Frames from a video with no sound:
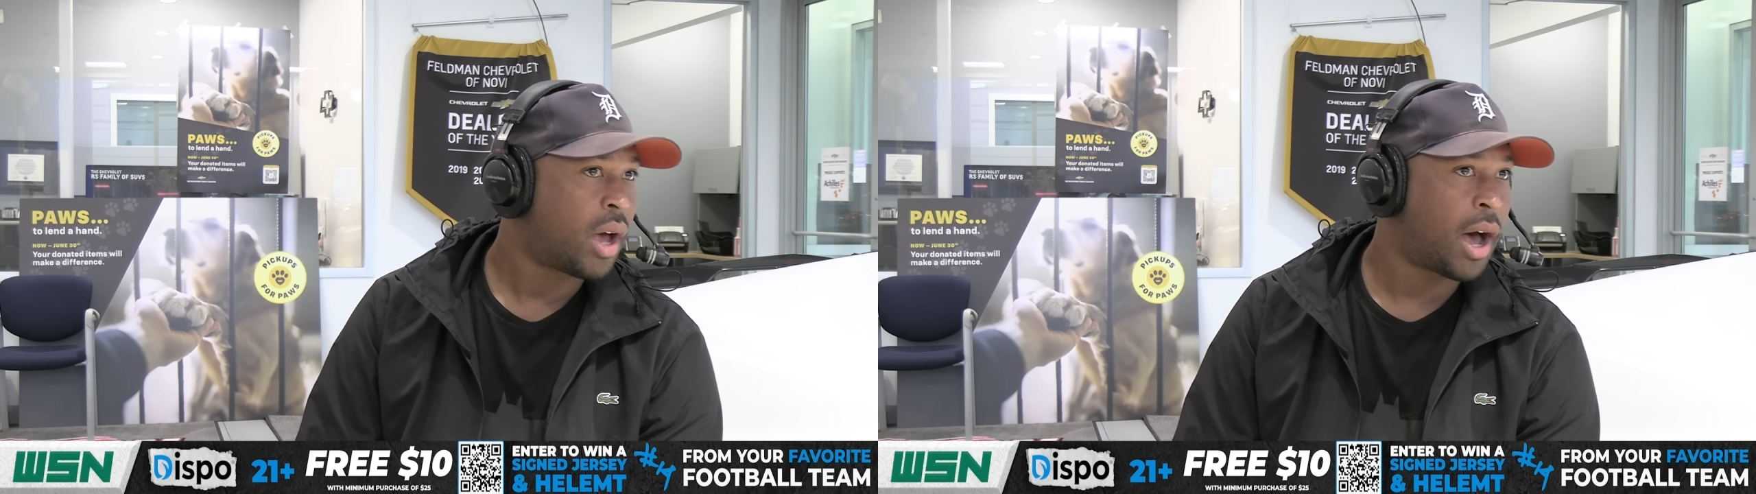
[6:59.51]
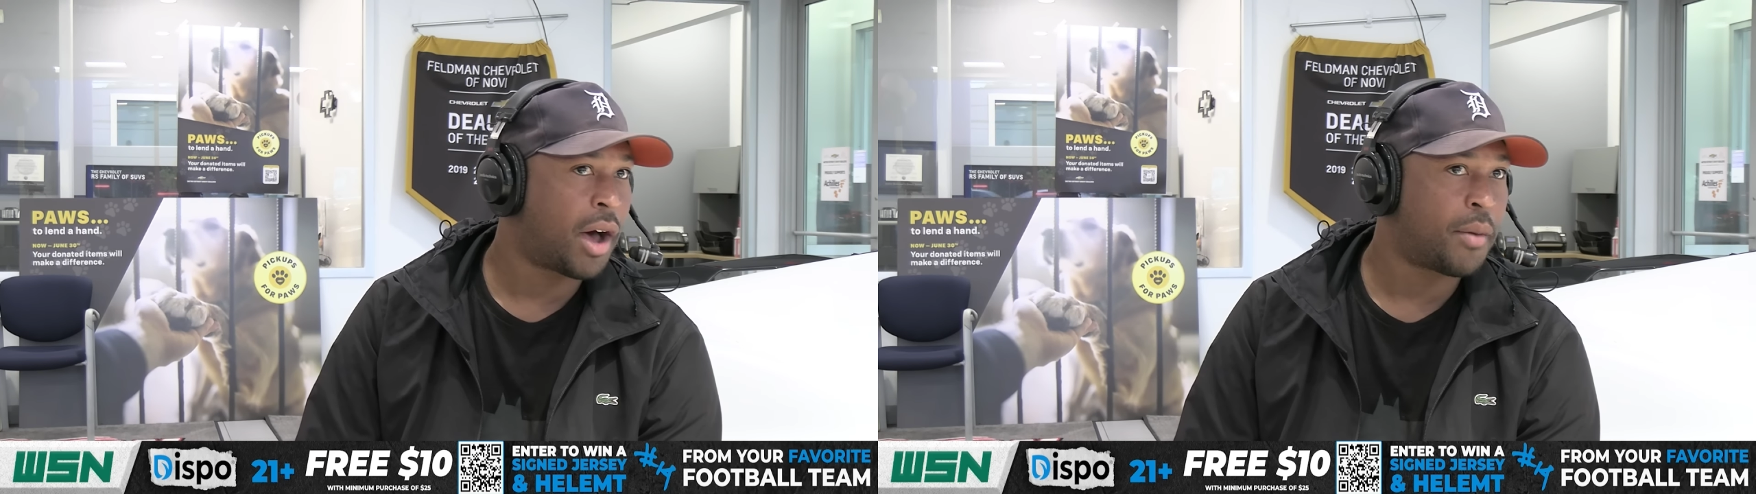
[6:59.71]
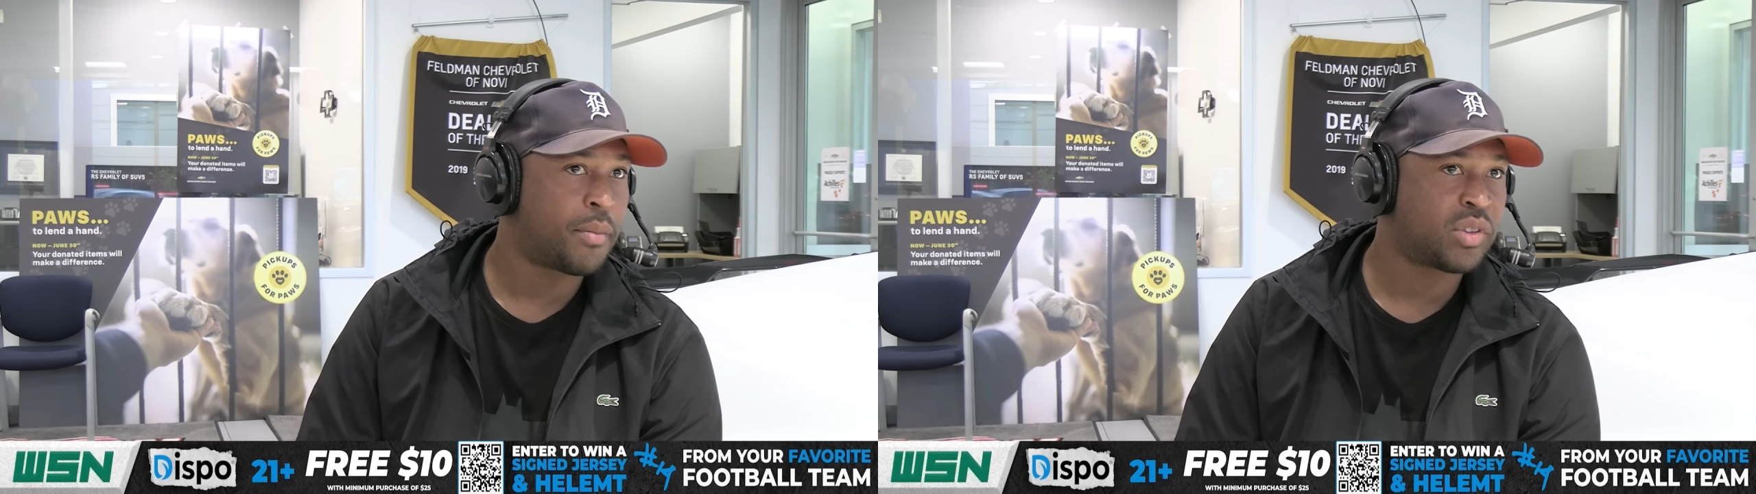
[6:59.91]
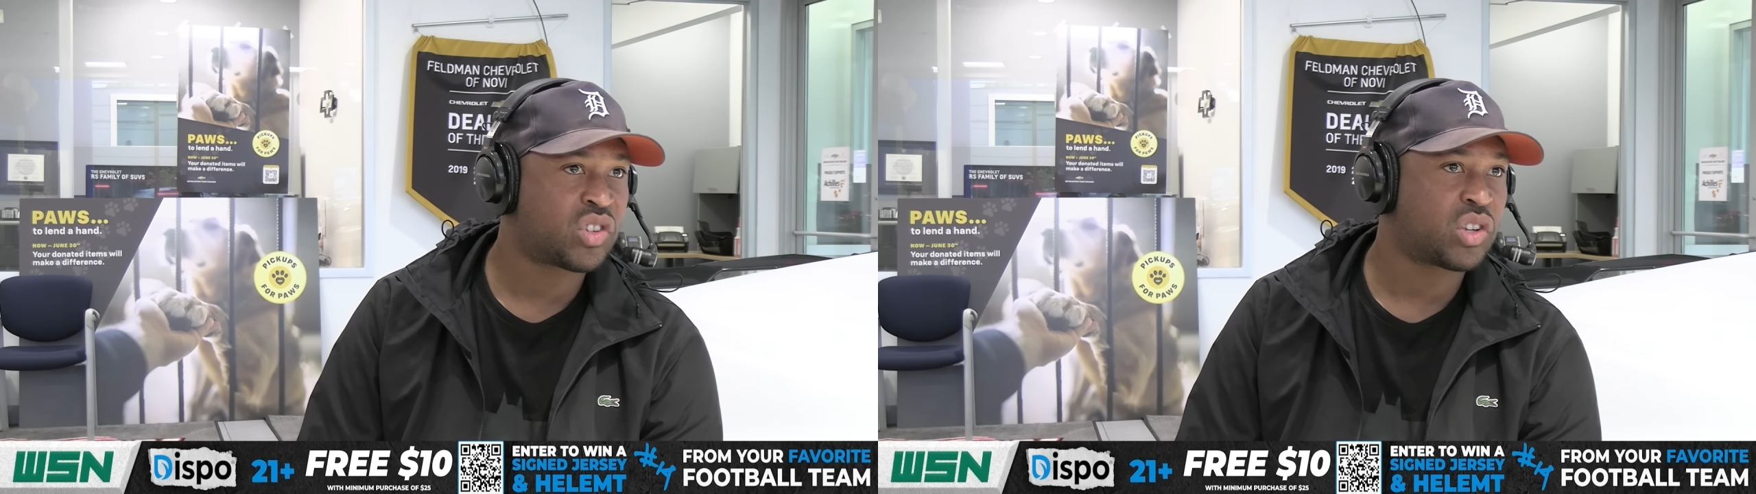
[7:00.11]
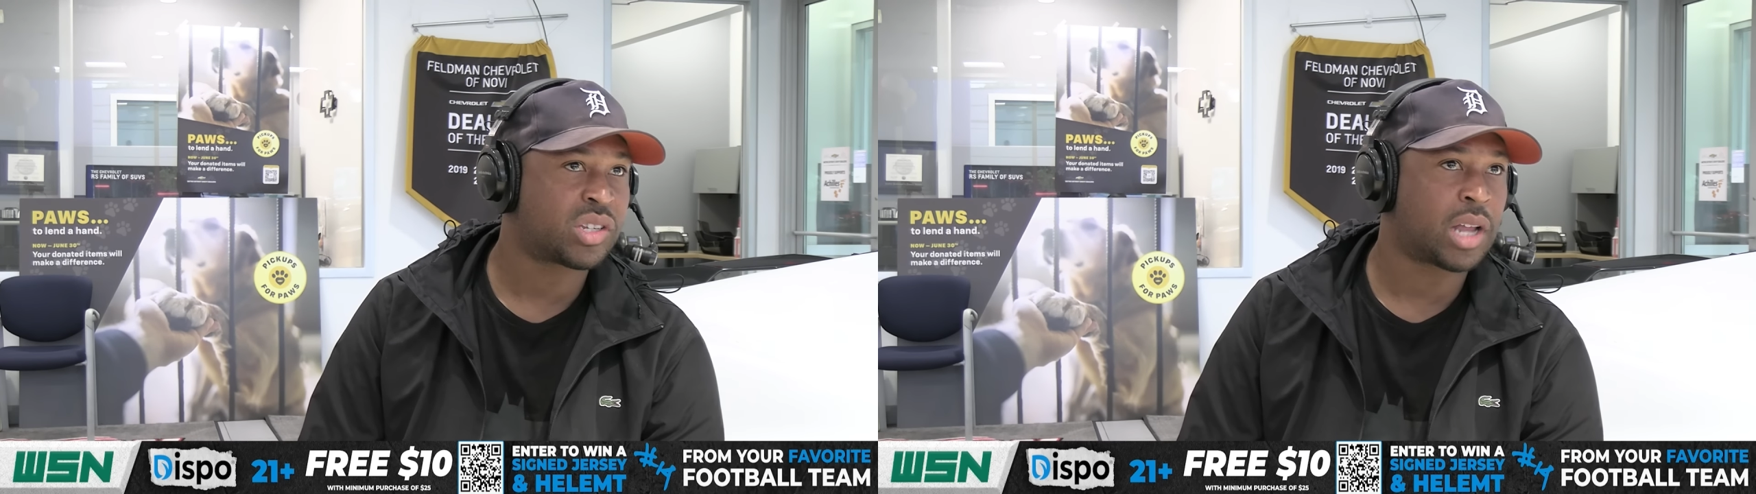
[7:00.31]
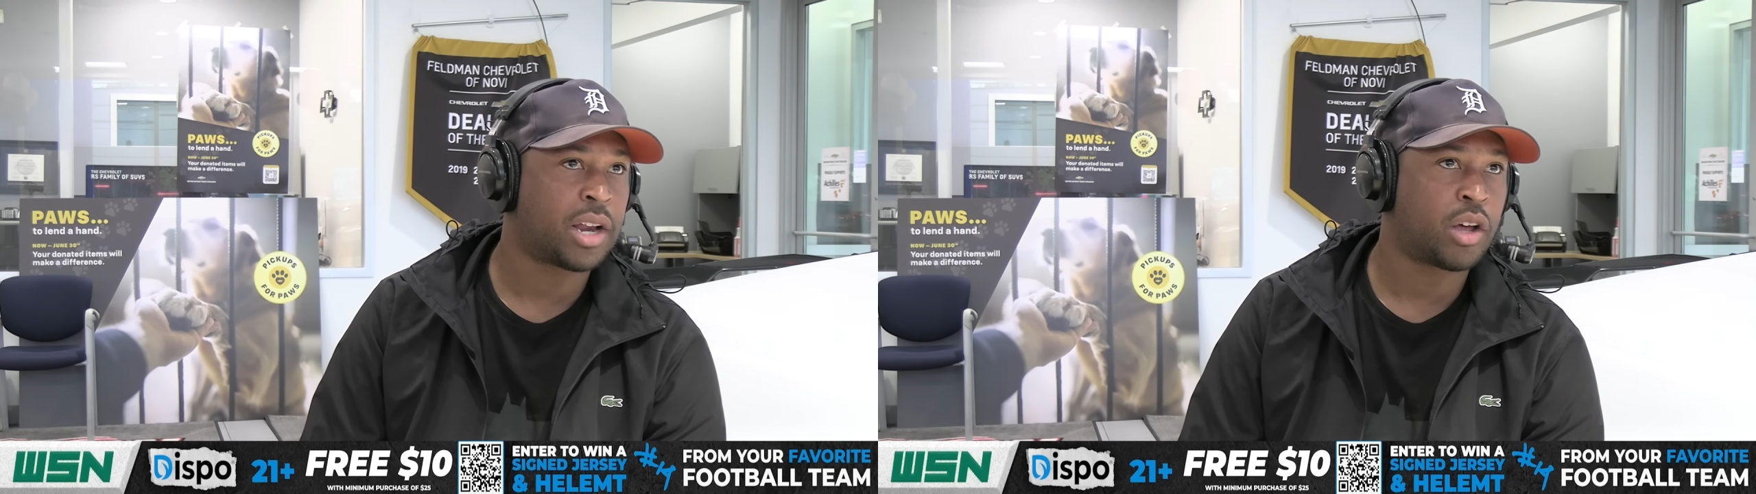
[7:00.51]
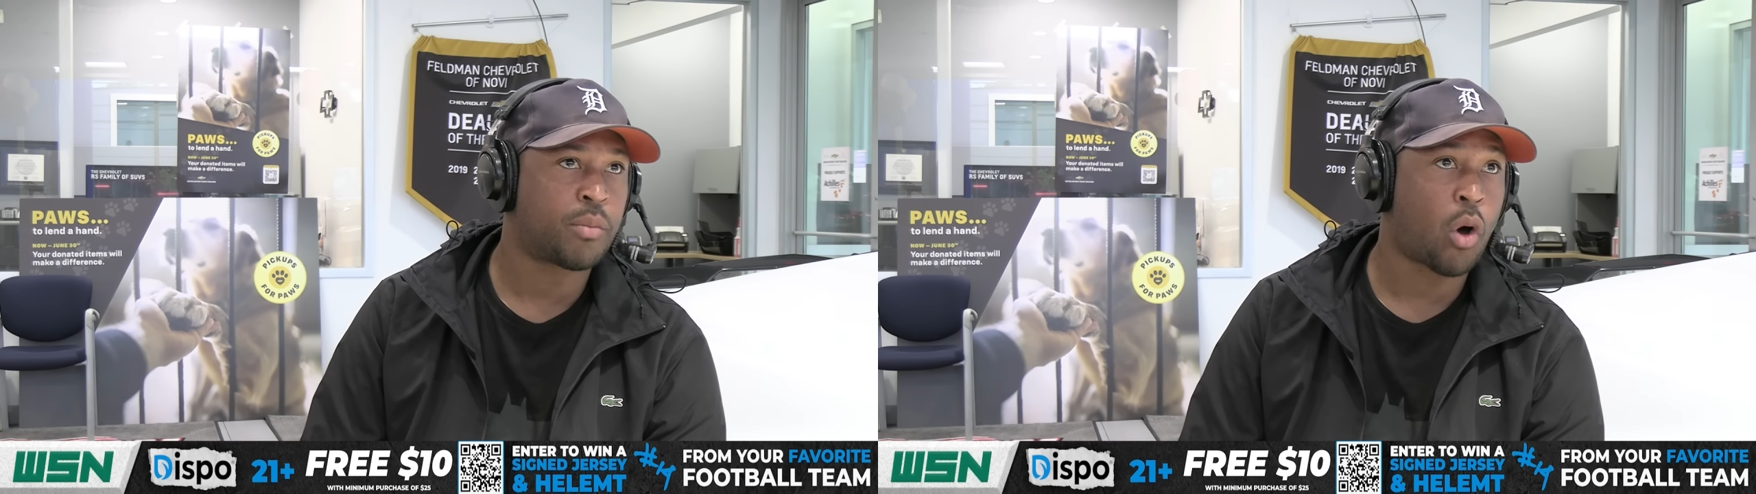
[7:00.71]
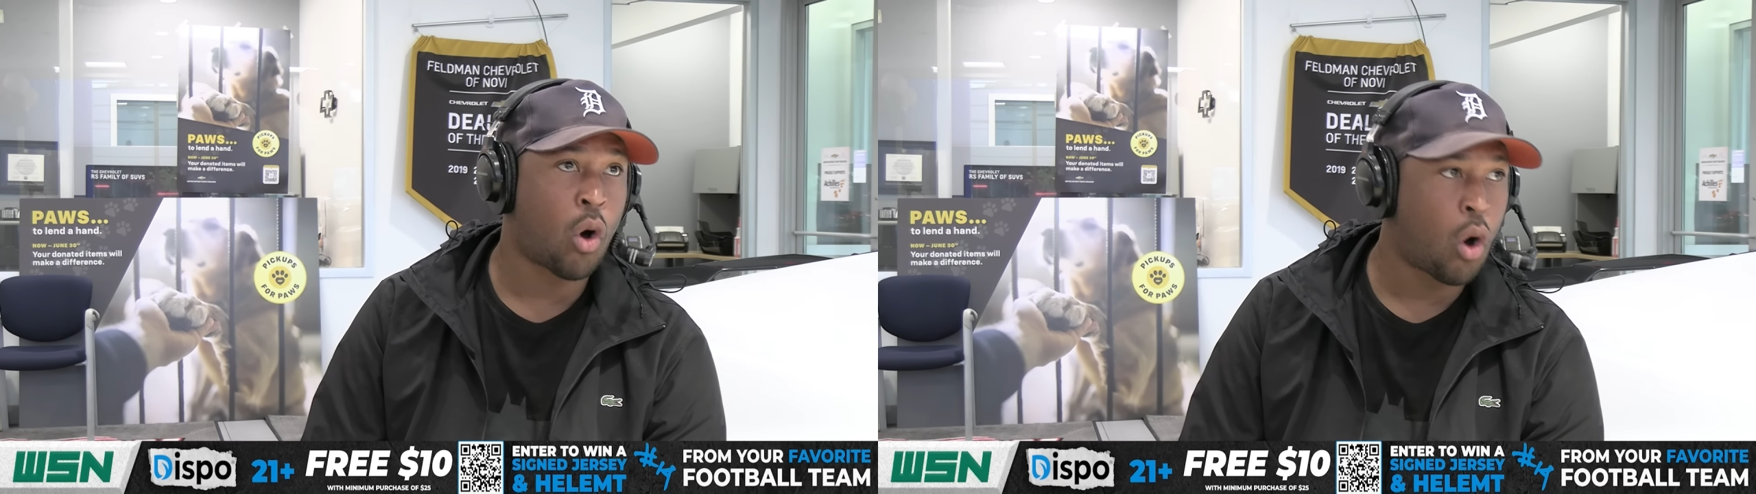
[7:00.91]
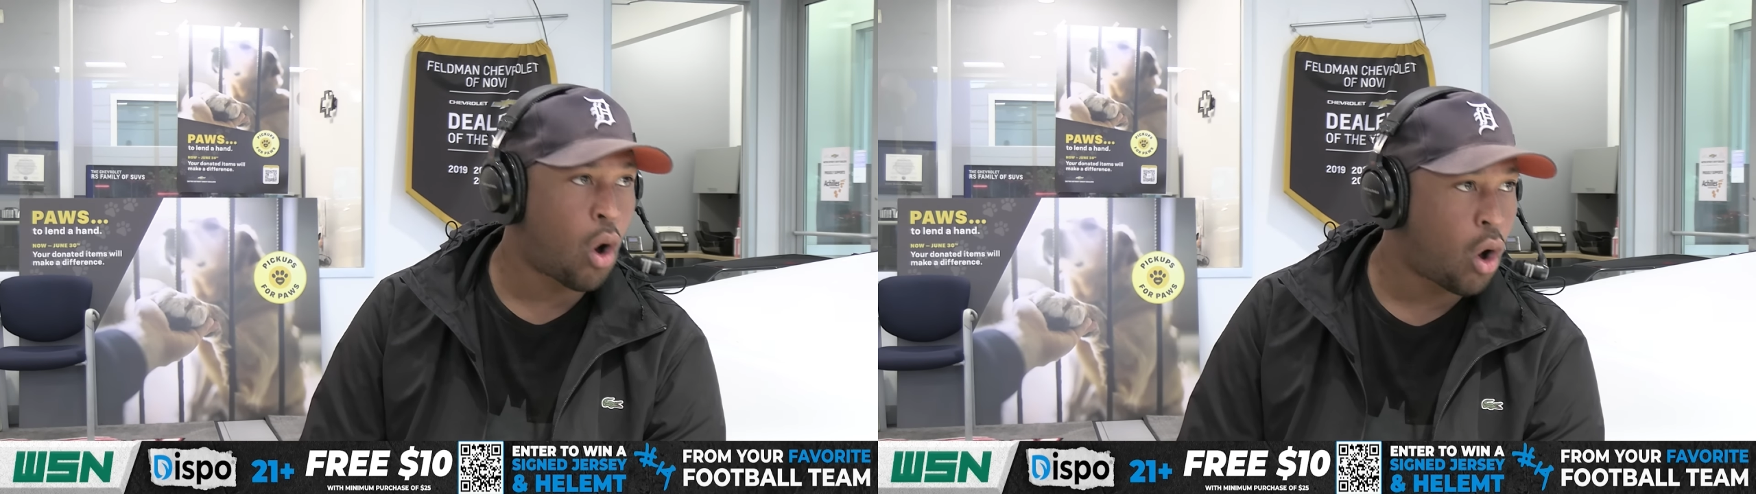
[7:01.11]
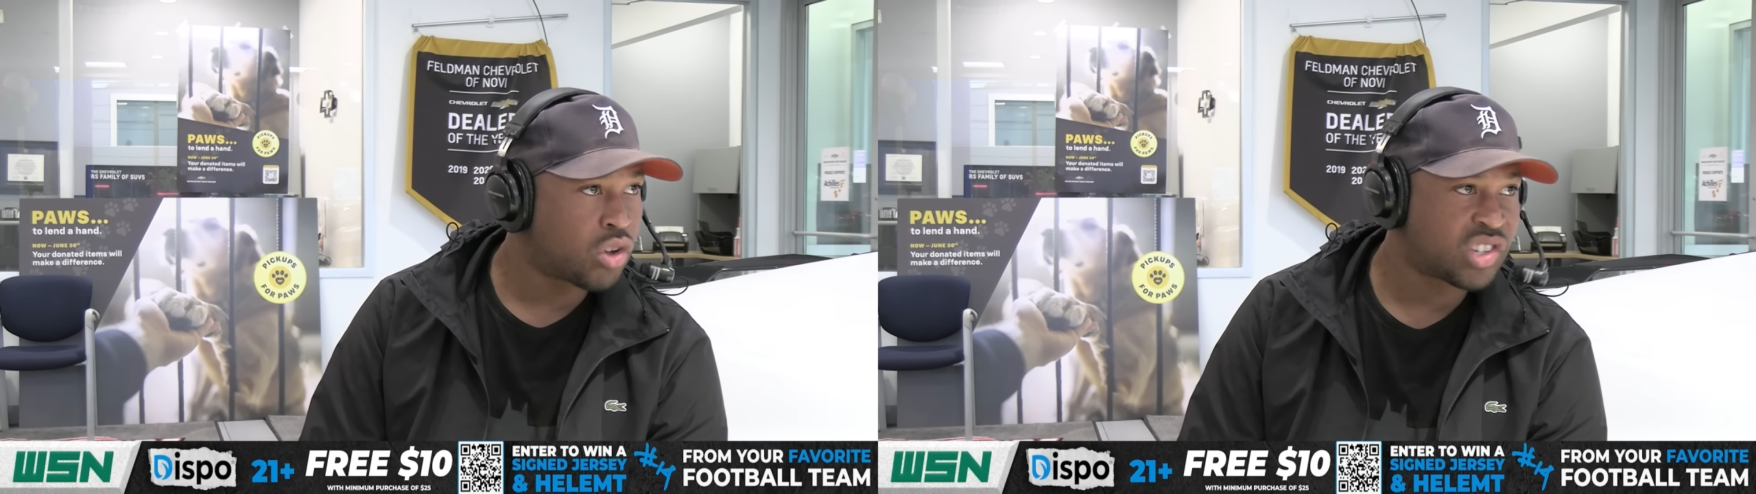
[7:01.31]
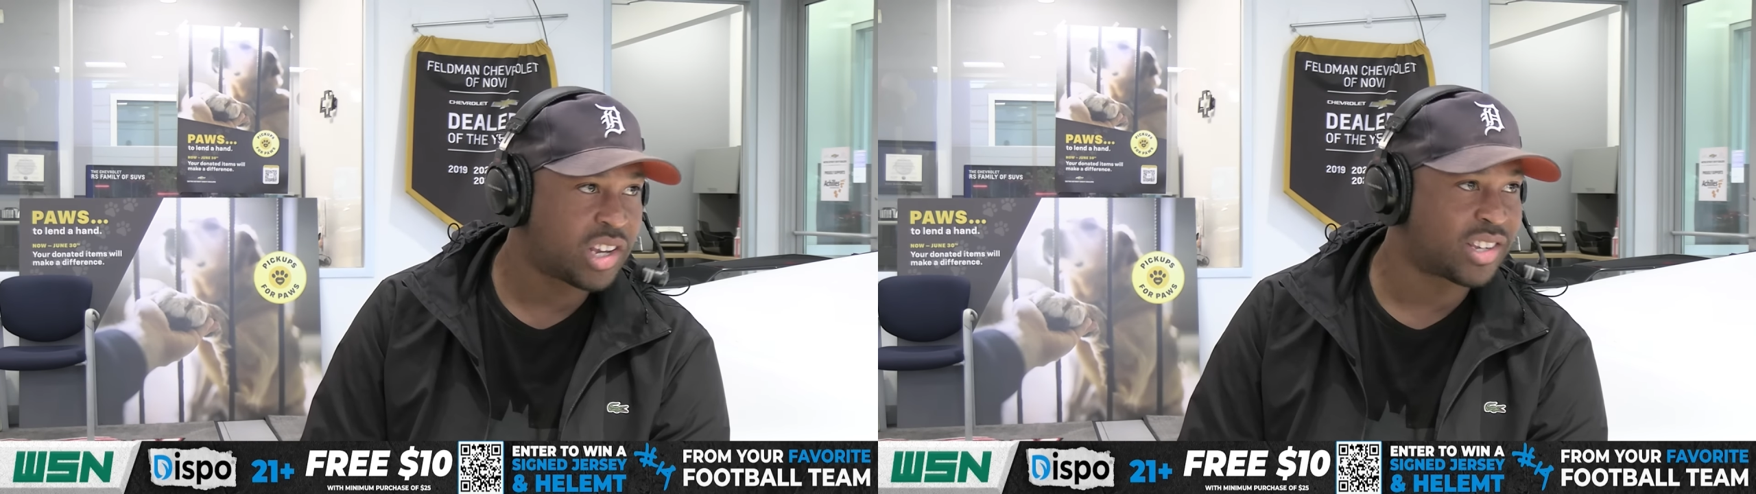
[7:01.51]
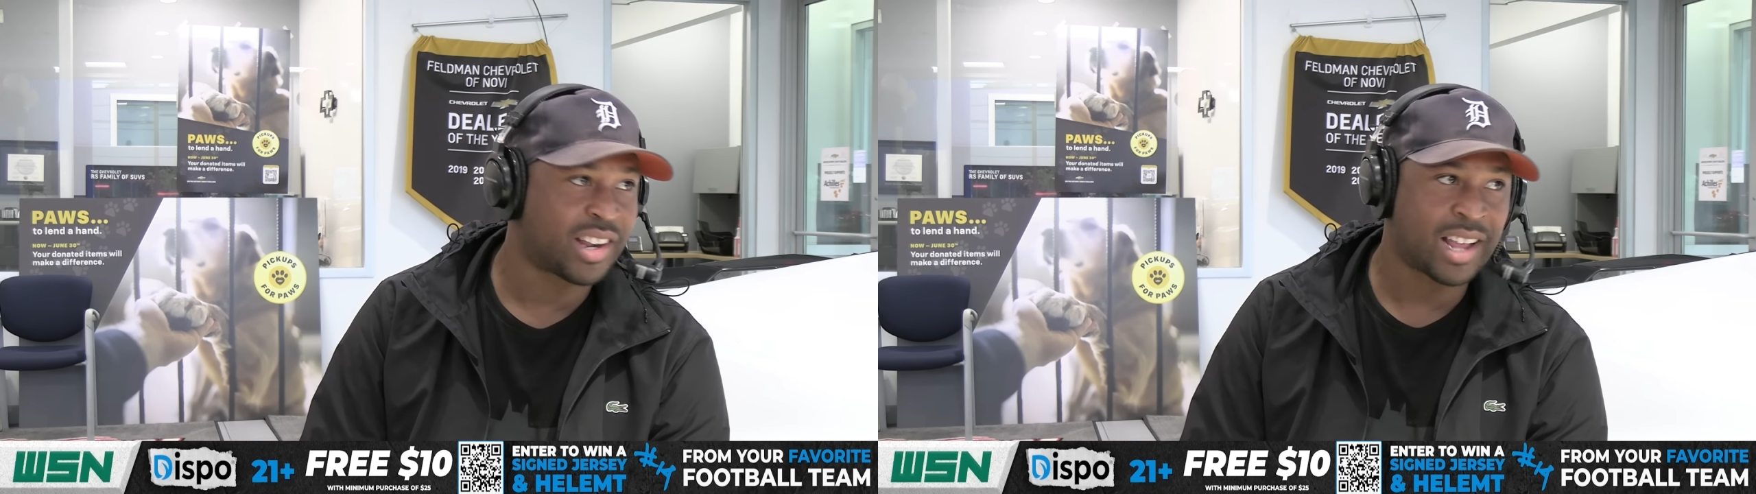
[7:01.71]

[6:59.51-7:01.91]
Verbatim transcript: to this lineup all season,